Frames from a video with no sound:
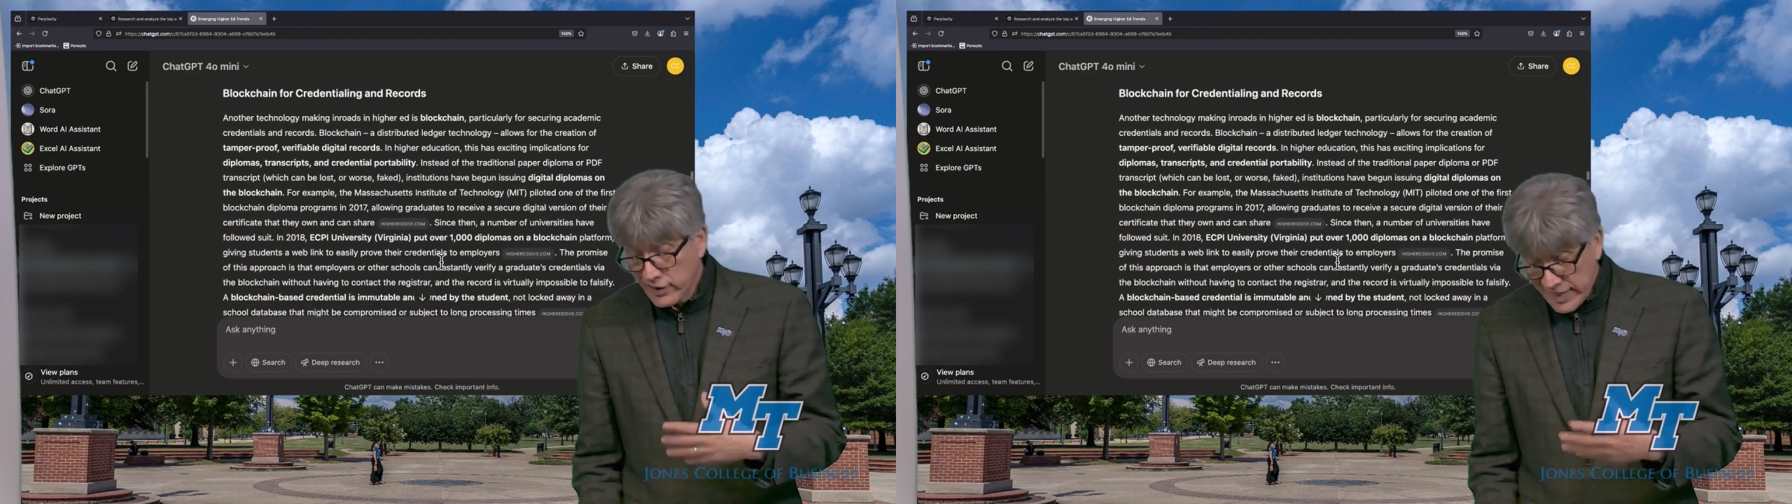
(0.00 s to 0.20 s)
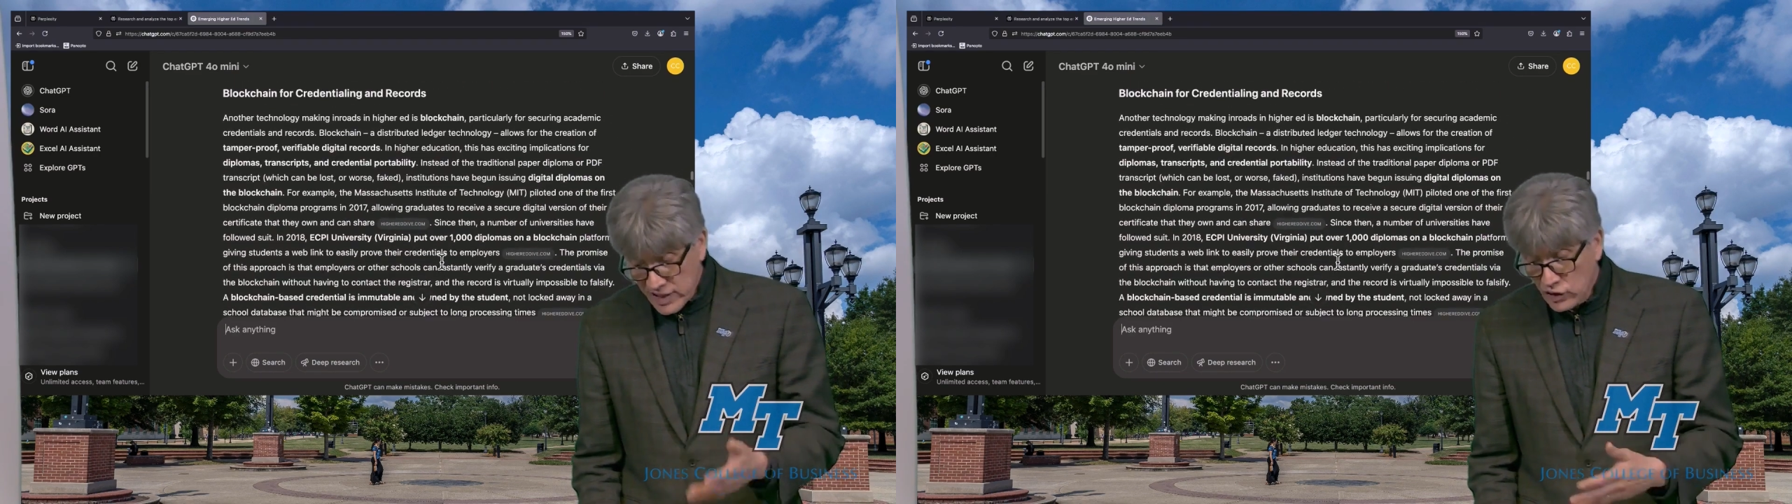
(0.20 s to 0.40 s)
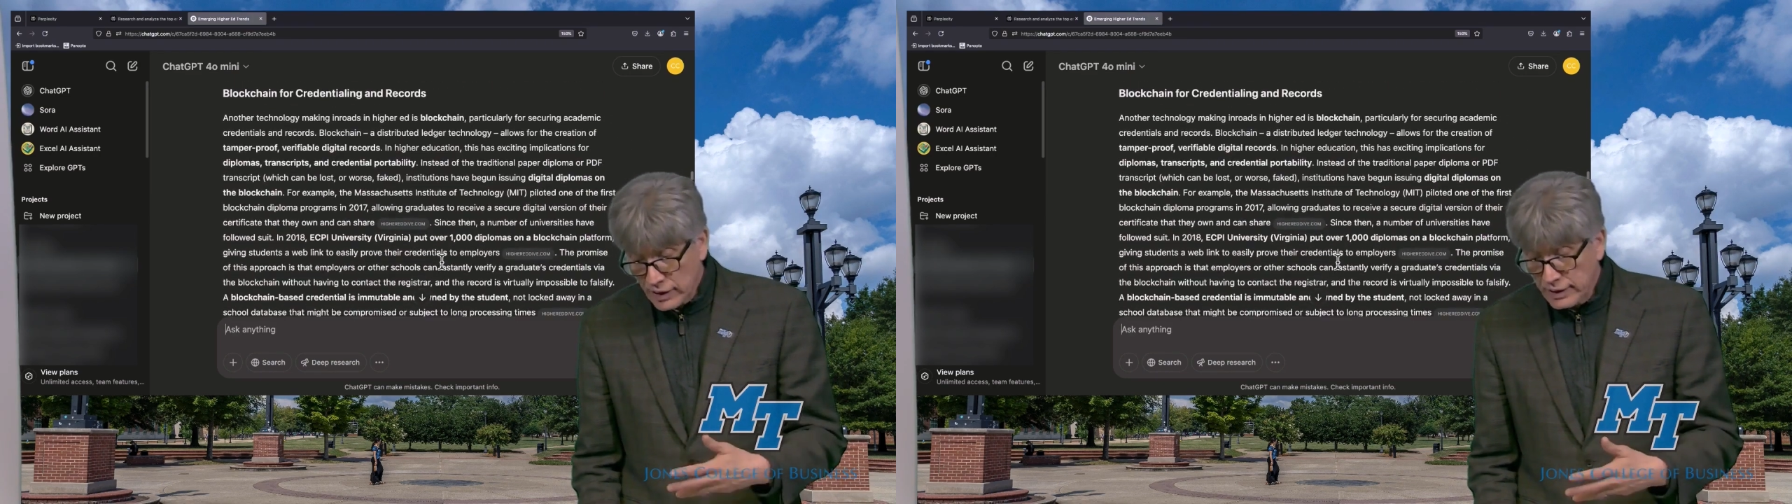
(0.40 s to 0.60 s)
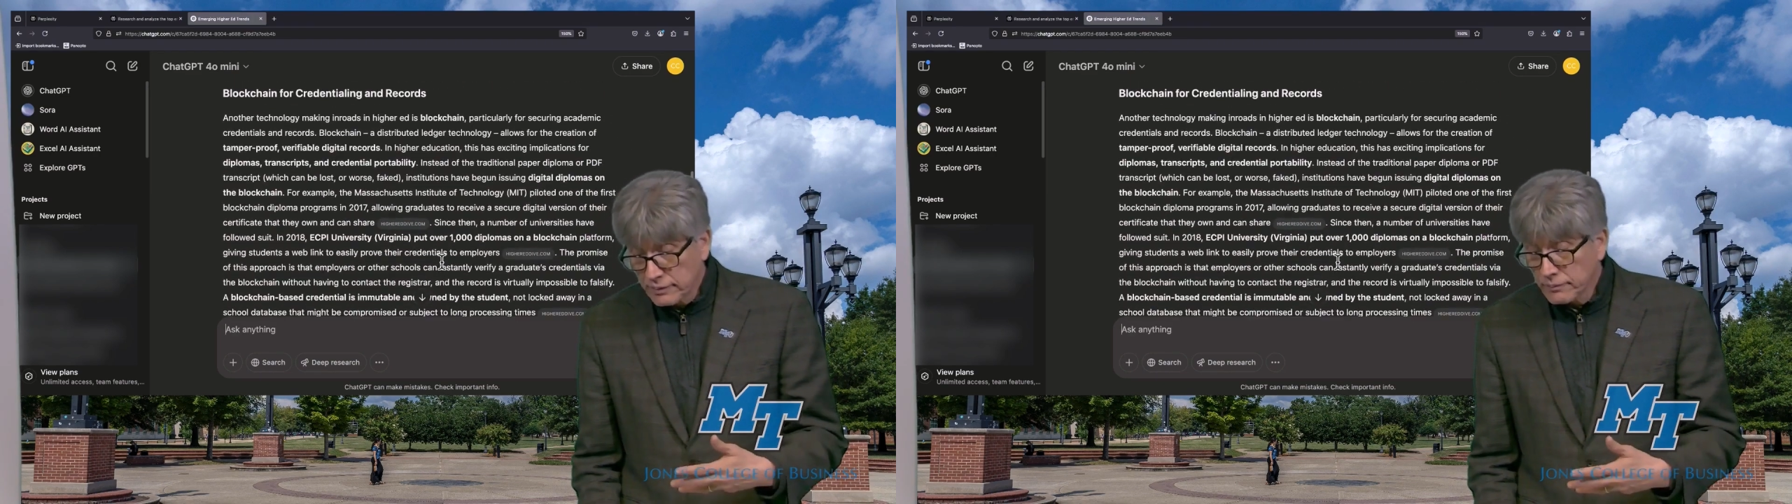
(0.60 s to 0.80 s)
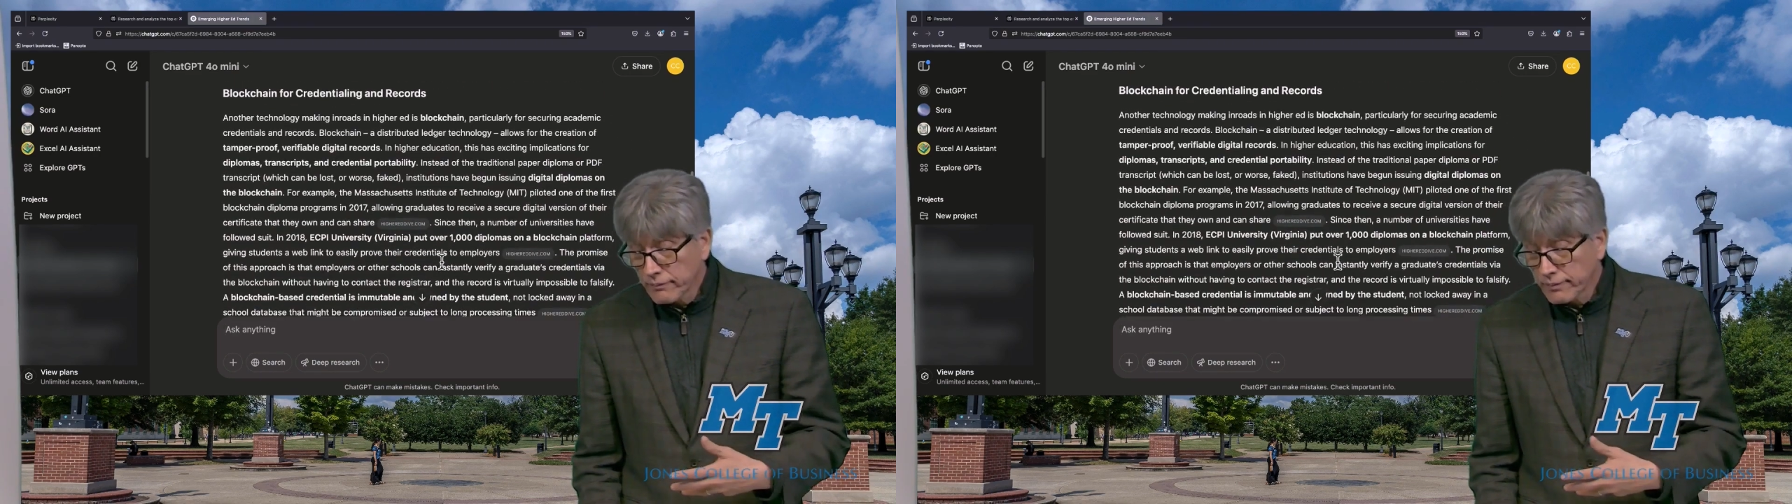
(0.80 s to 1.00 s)

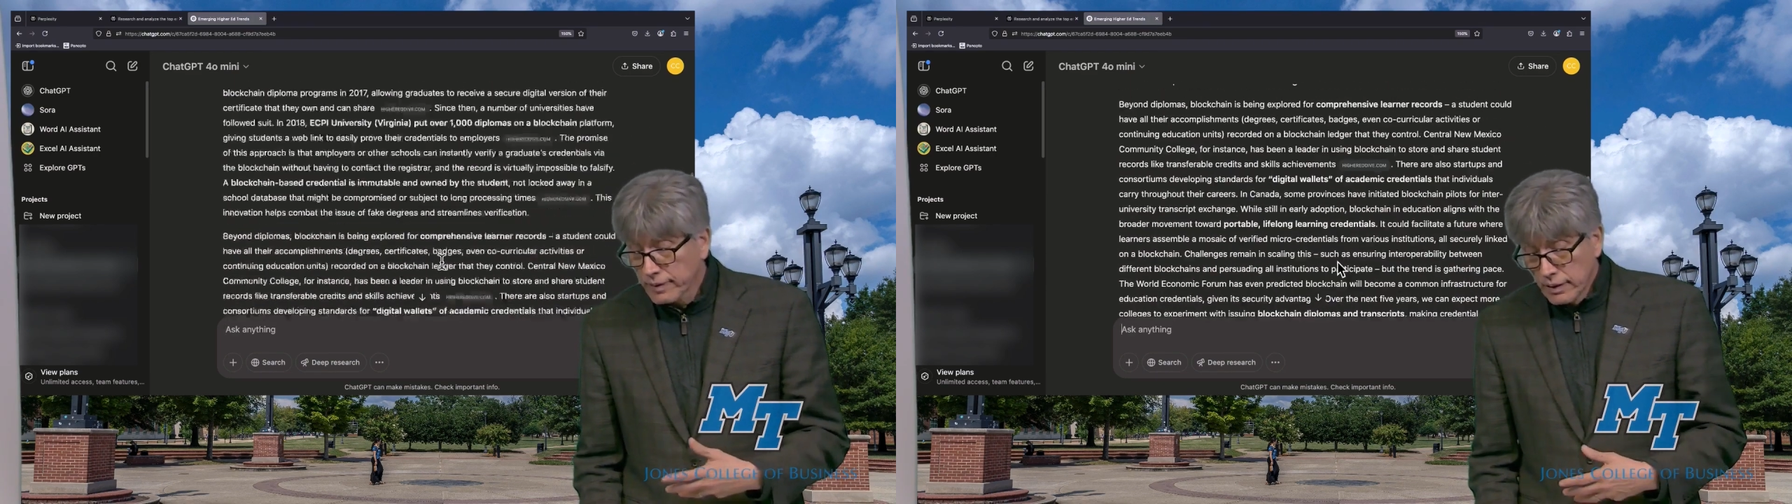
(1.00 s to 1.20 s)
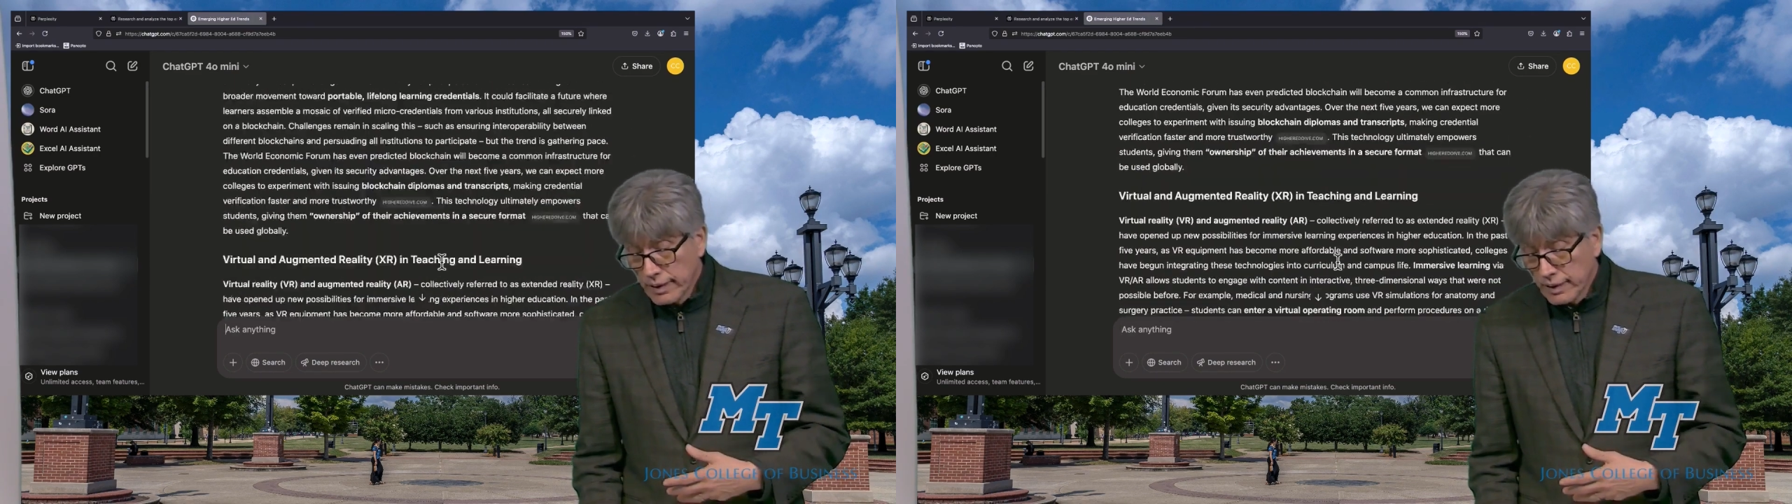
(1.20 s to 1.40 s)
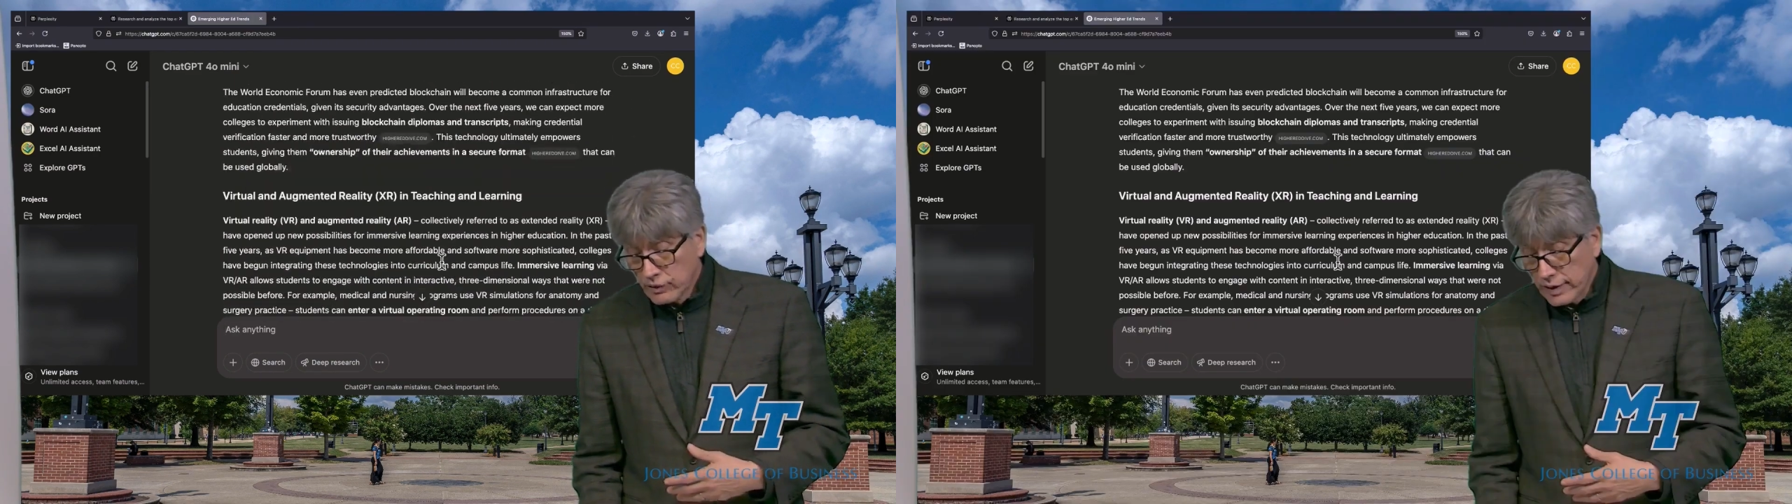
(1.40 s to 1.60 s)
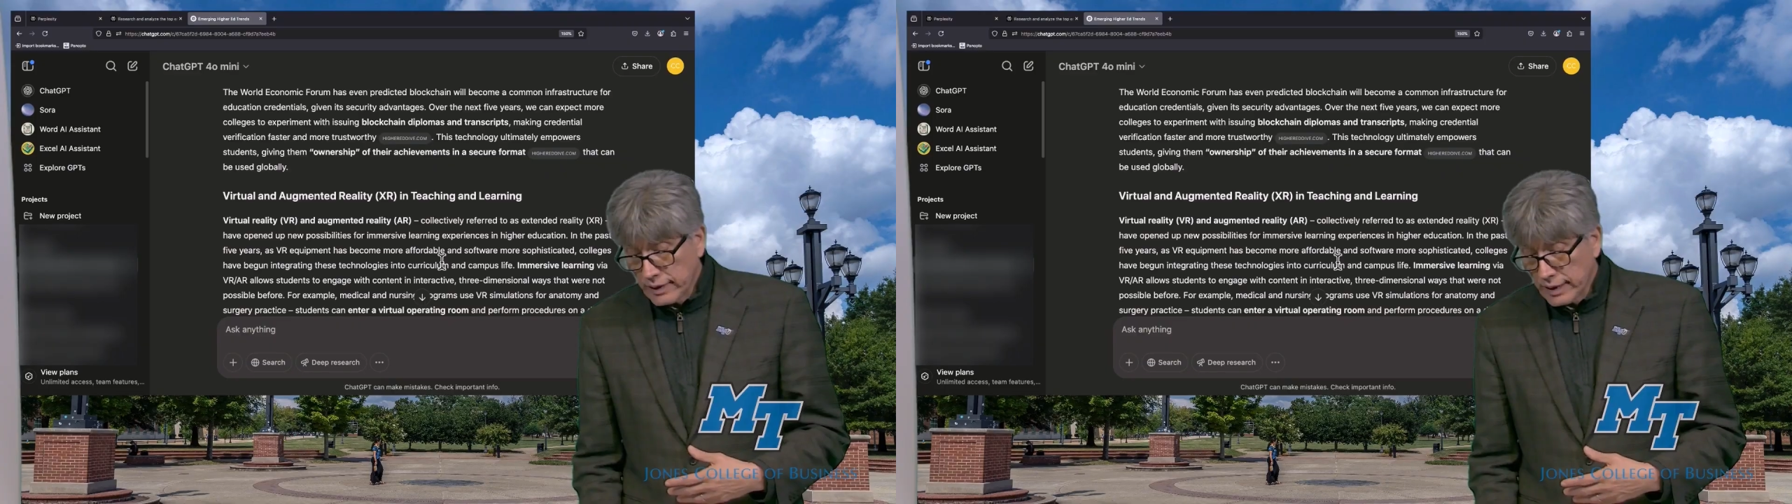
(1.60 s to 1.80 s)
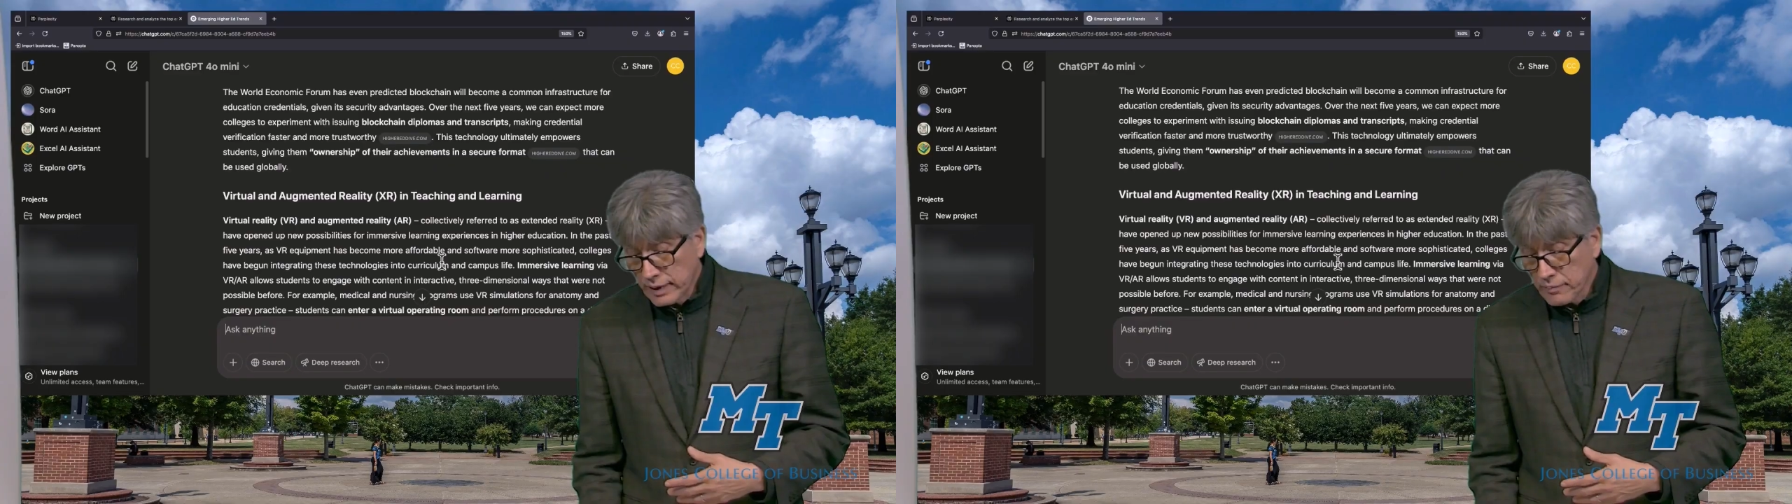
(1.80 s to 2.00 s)
credentialing,
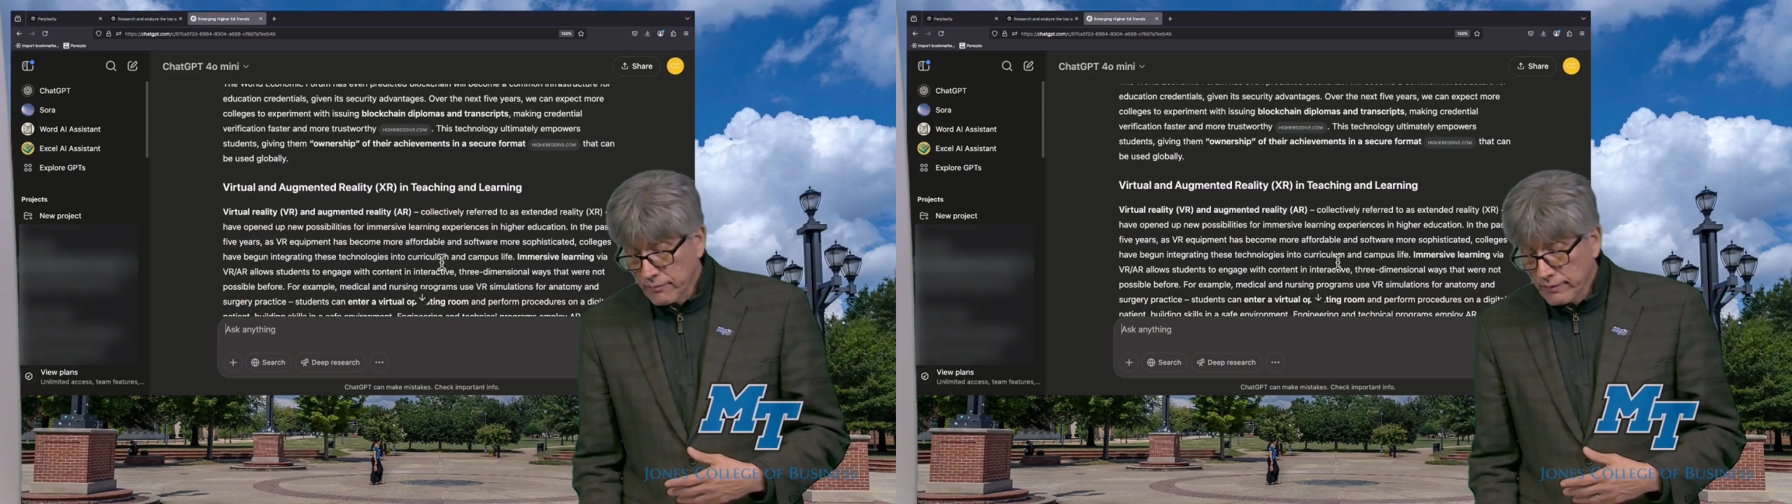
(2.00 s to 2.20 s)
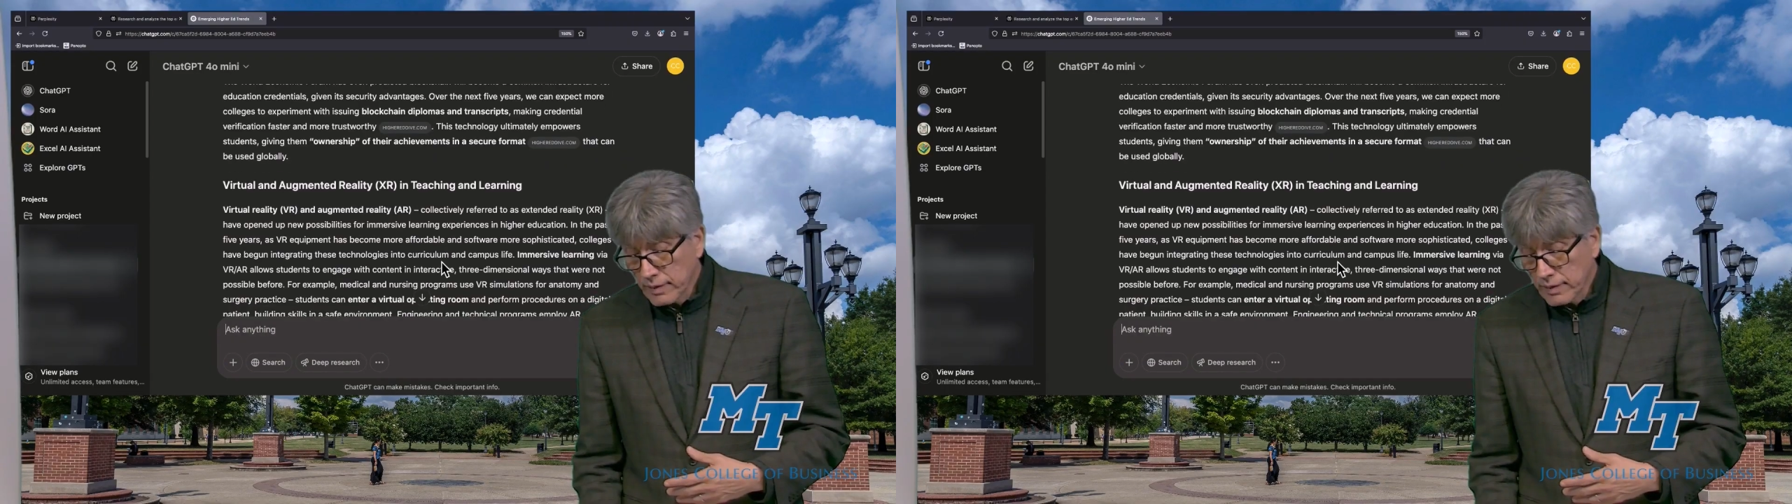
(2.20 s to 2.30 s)
etc.